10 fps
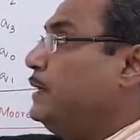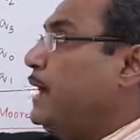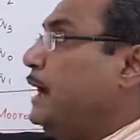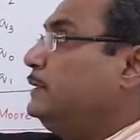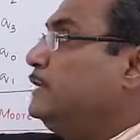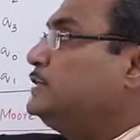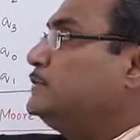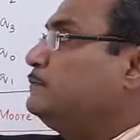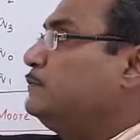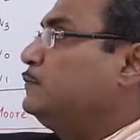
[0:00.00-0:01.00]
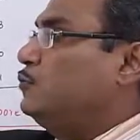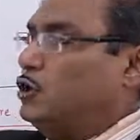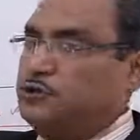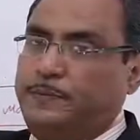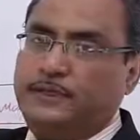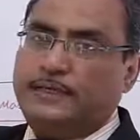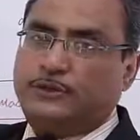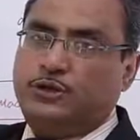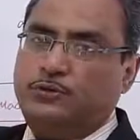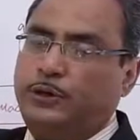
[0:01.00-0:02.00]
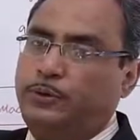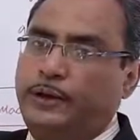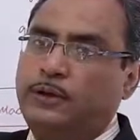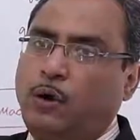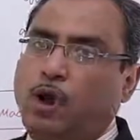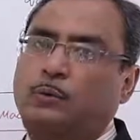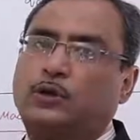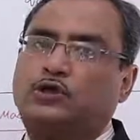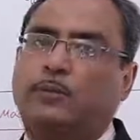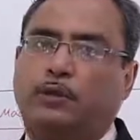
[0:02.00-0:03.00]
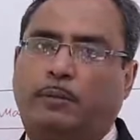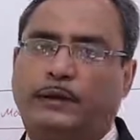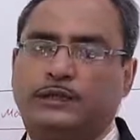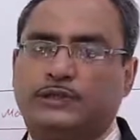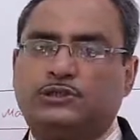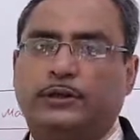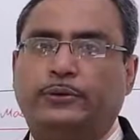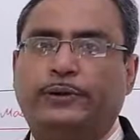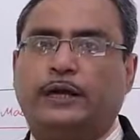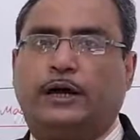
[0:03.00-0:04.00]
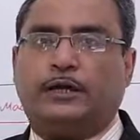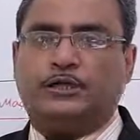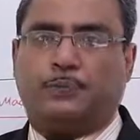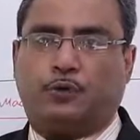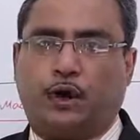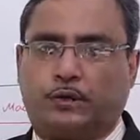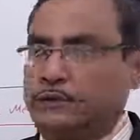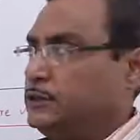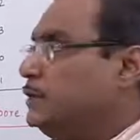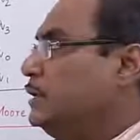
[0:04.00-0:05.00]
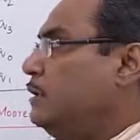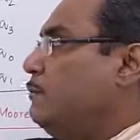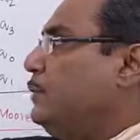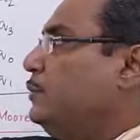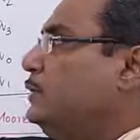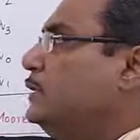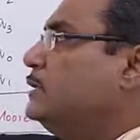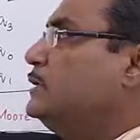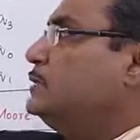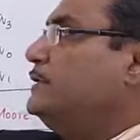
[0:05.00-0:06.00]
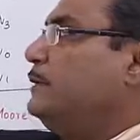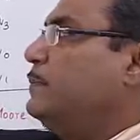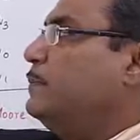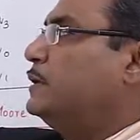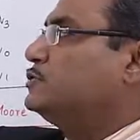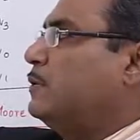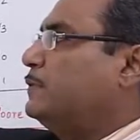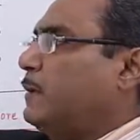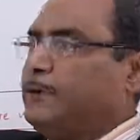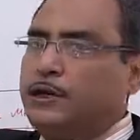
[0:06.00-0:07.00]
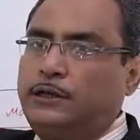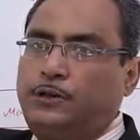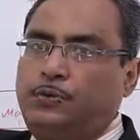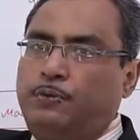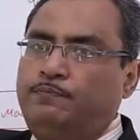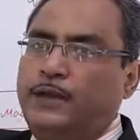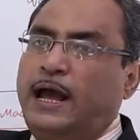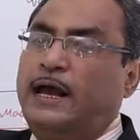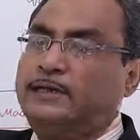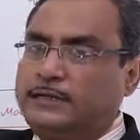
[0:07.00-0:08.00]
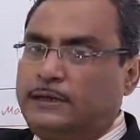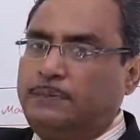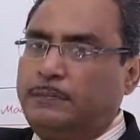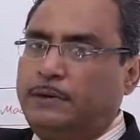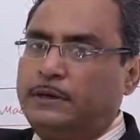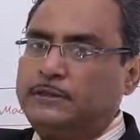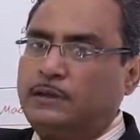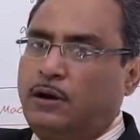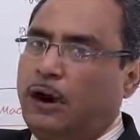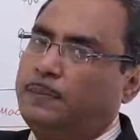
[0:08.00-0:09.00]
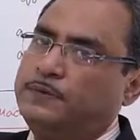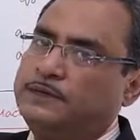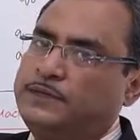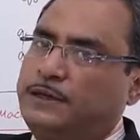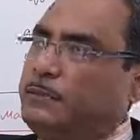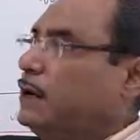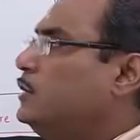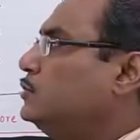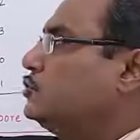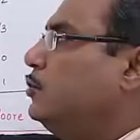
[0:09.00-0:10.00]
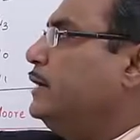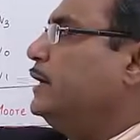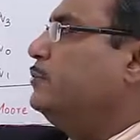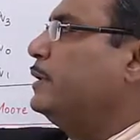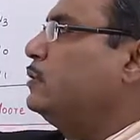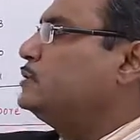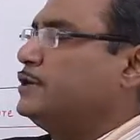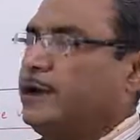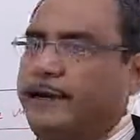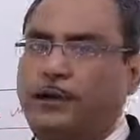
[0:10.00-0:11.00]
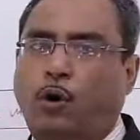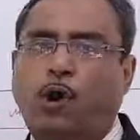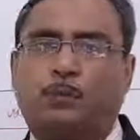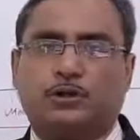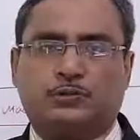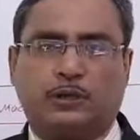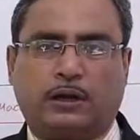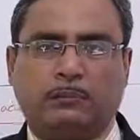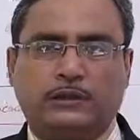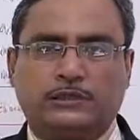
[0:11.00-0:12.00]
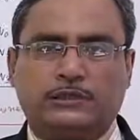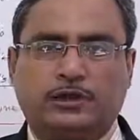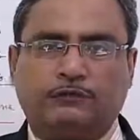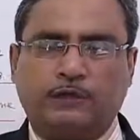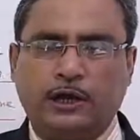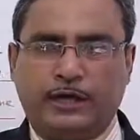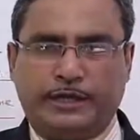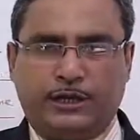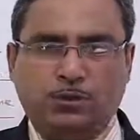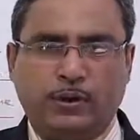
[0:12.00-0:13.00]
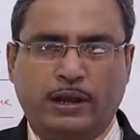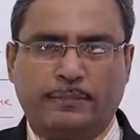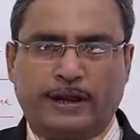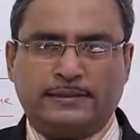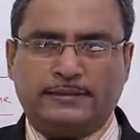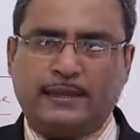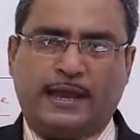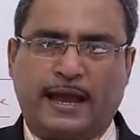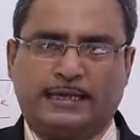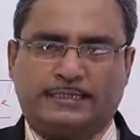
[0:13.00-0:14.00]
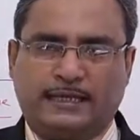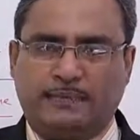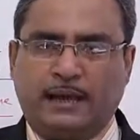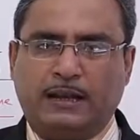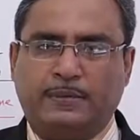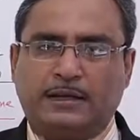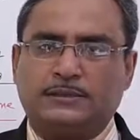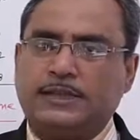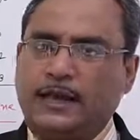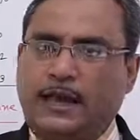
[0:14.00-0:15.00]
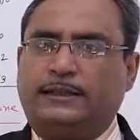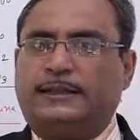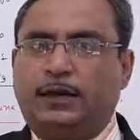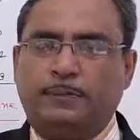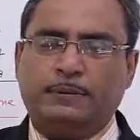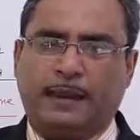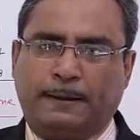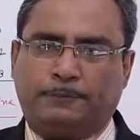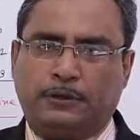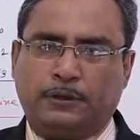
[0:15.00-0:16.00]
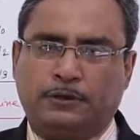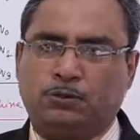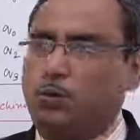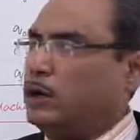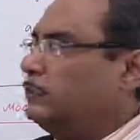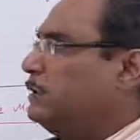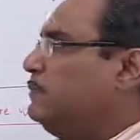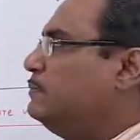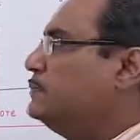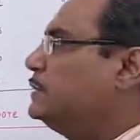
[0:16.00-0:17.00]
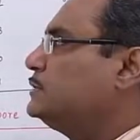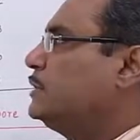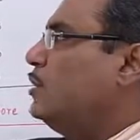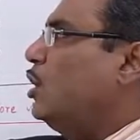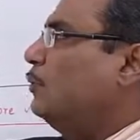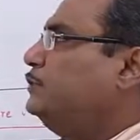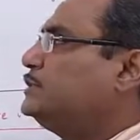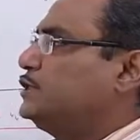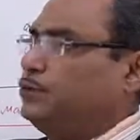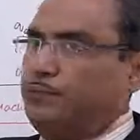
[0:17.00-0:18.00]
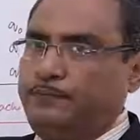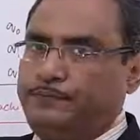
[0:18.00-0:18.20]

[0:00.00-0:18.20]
and this cross means actually we are doing all possible combinations doing the Cartesian product between the set members of capital Q and set members of sigma. So, here you are considering all possible combinations of Q elements and sigma elements and they will be mapped to one of the members of this Q.